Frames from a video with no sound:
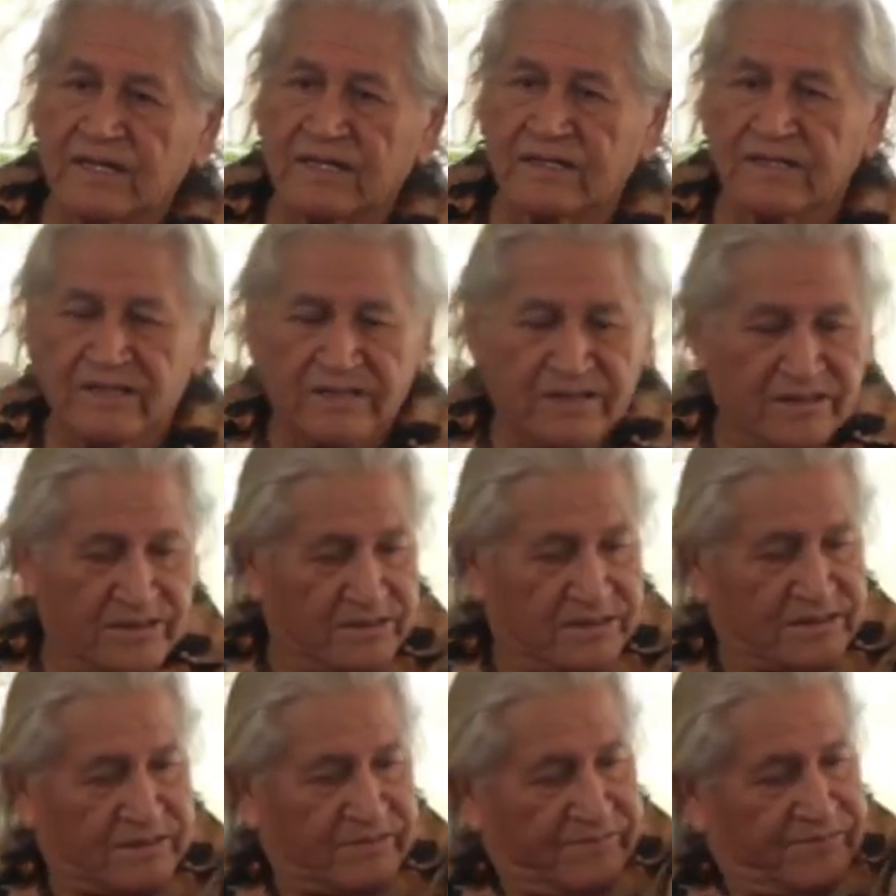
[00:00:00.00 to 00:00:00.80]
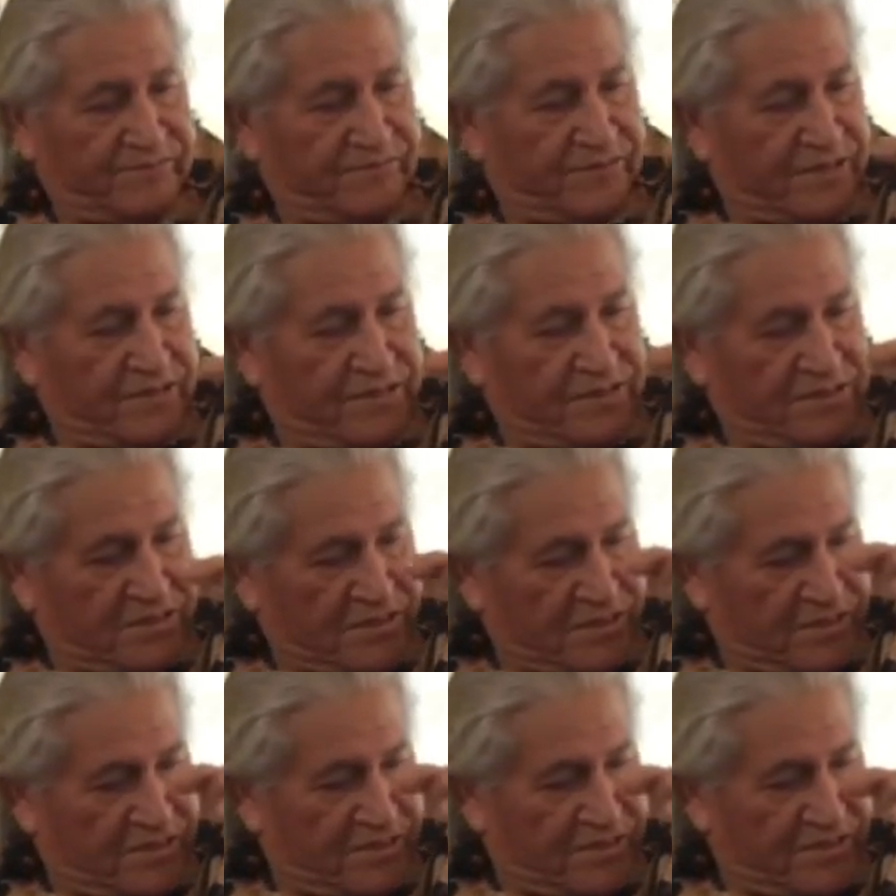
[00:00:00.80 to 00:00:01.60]
And then there's some
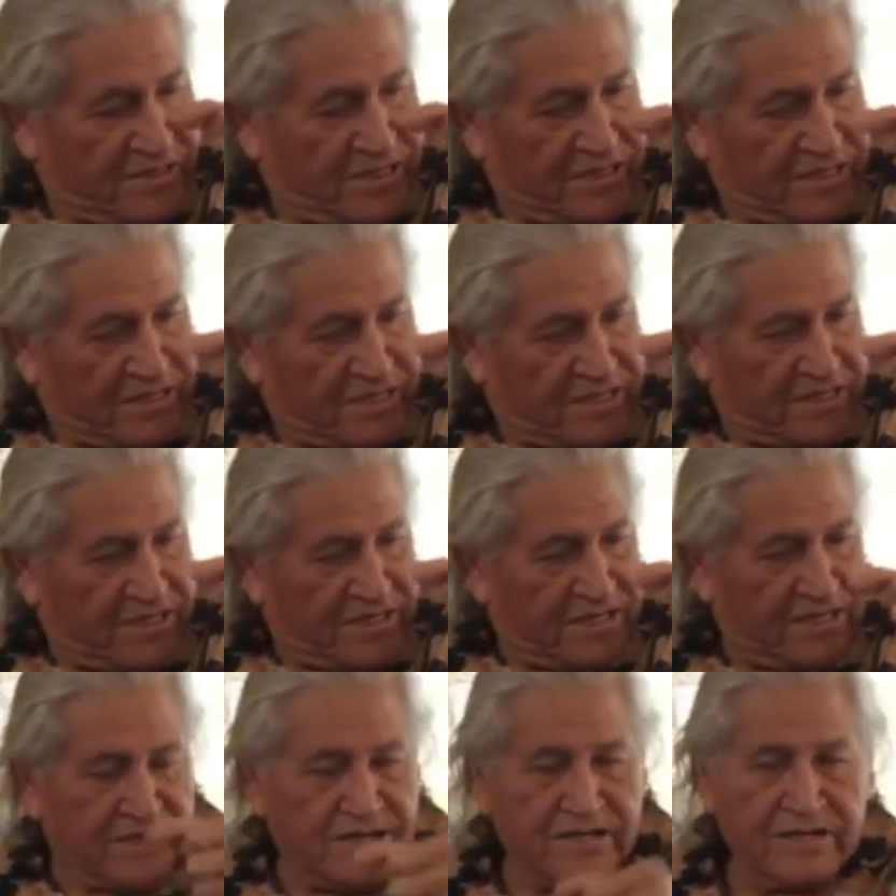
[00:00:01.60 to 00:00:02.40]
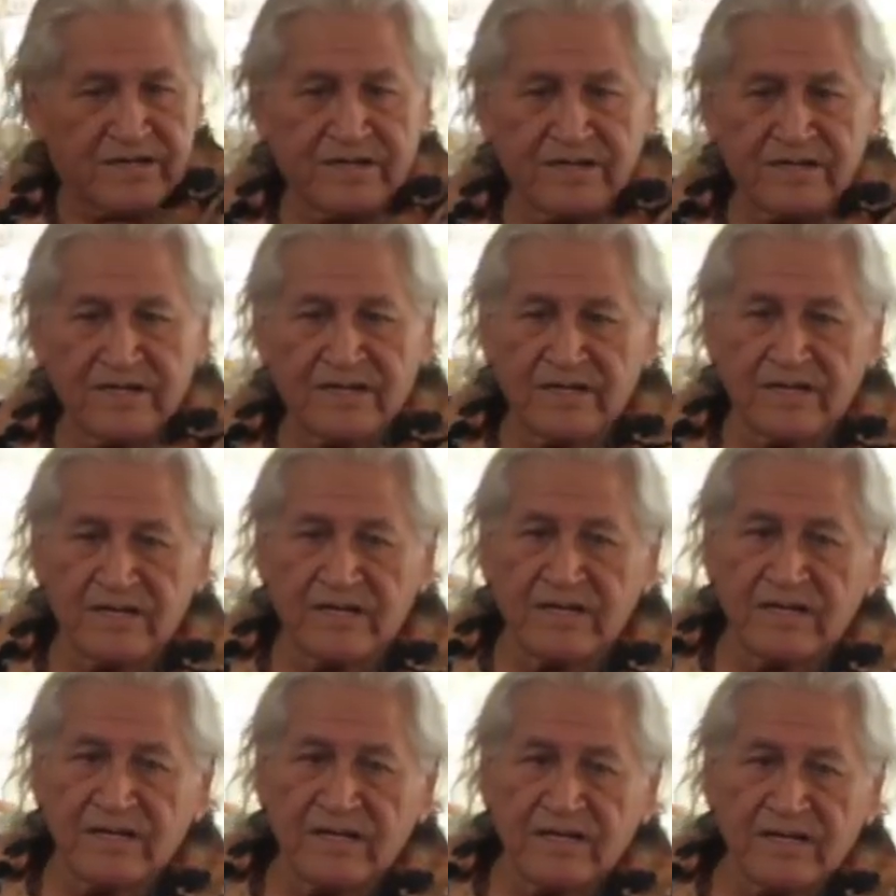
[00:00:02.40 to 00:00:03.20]
feathers underneath here.
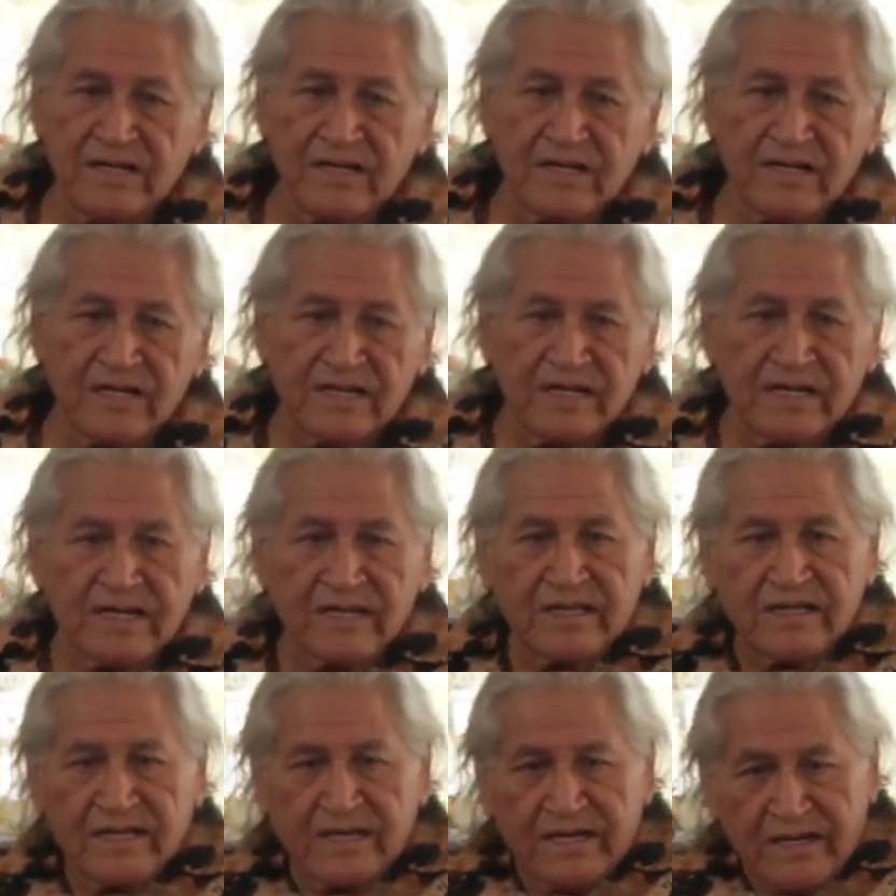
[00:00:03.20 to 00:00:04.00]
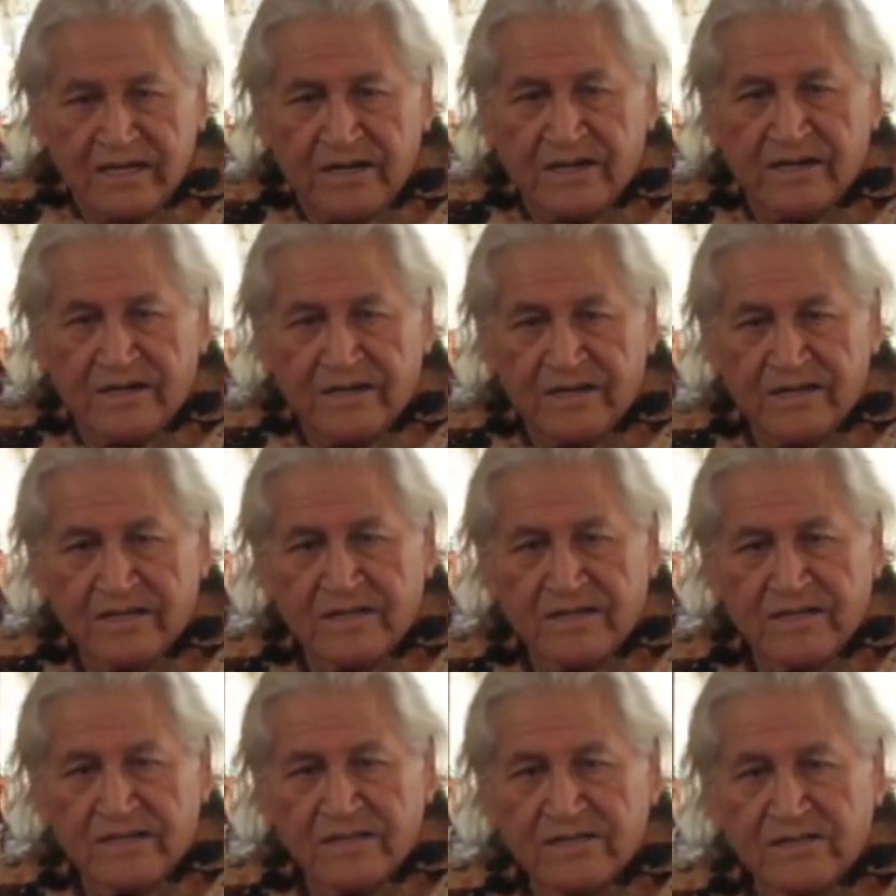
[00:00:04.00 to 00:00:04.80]
In there,
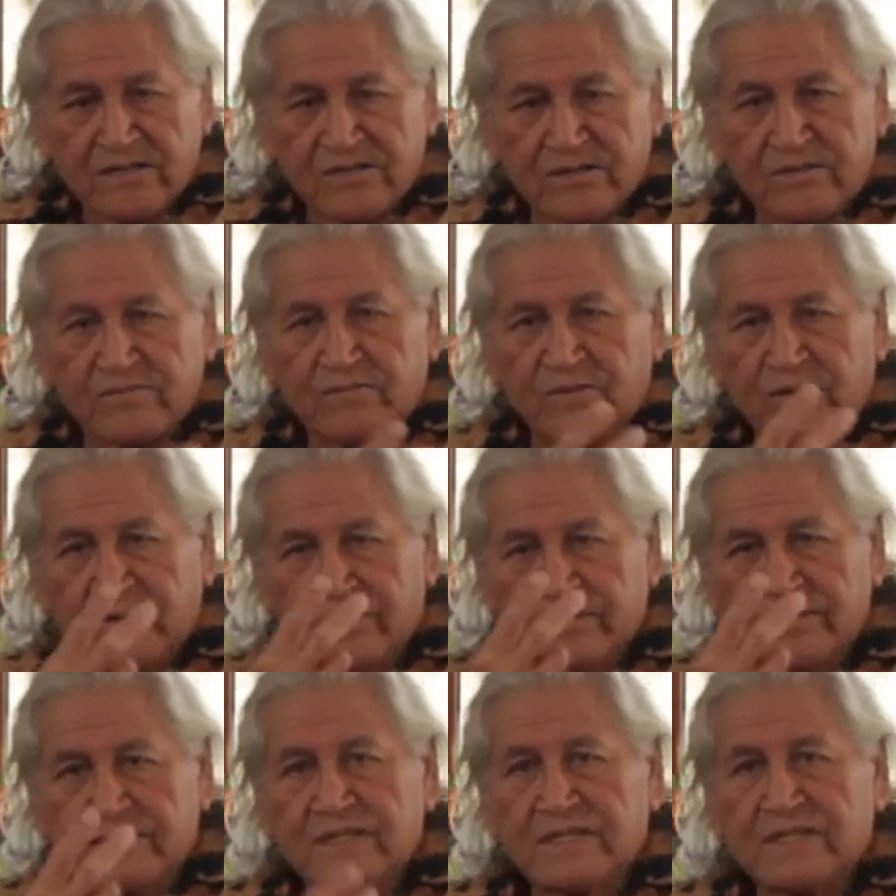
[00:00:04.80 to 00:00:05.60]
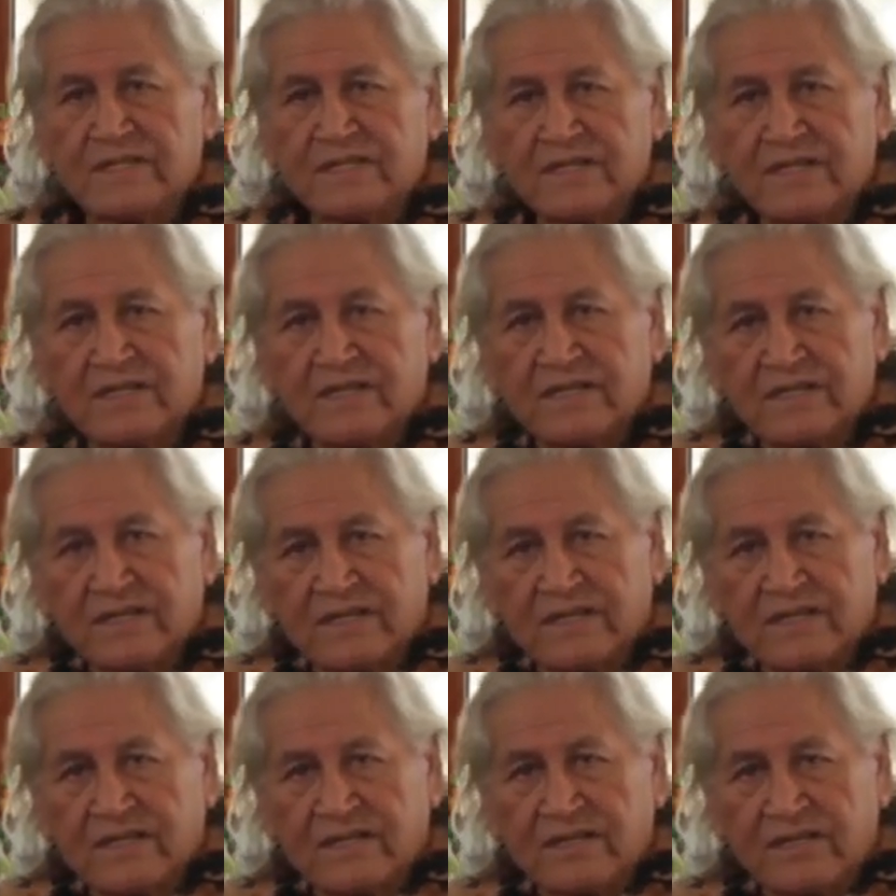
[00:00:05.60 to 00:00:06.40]
there's two bones.
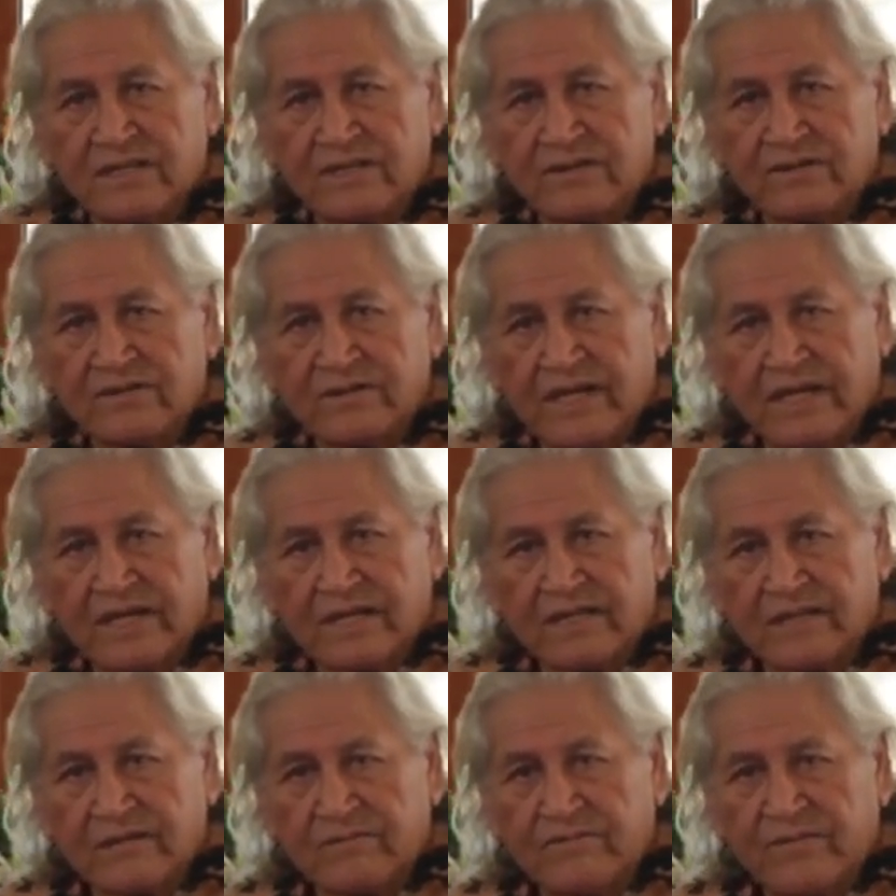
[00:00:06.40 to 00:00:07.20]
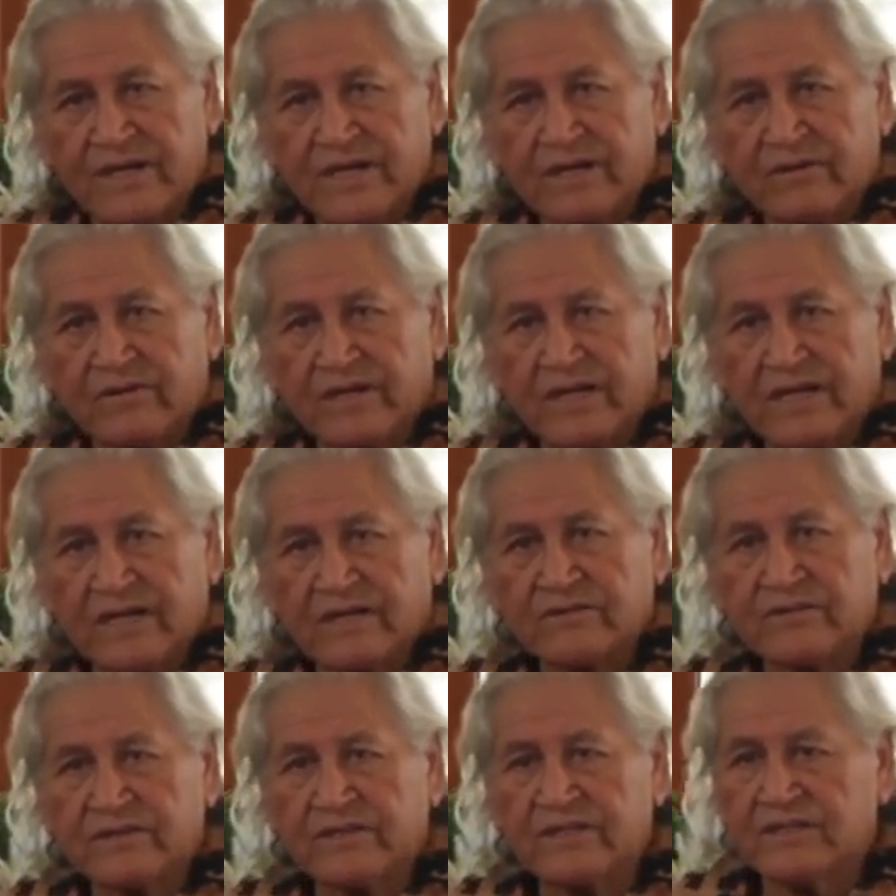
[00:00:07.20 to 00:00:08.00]
You take the big one
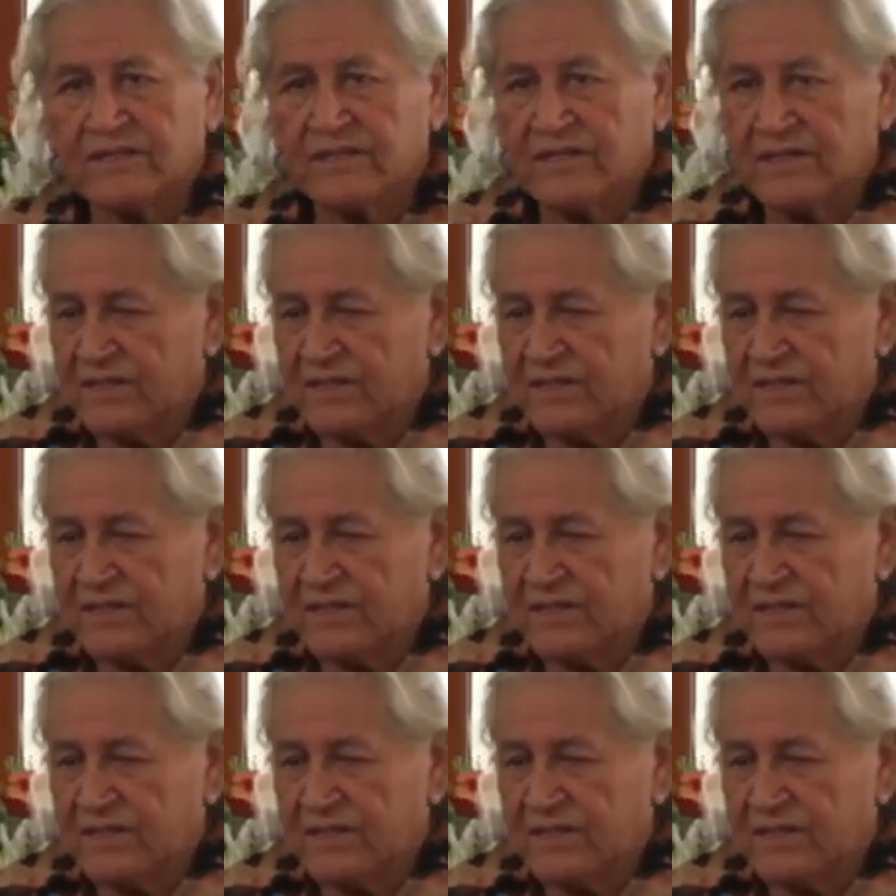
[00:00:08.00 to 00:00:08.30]
out.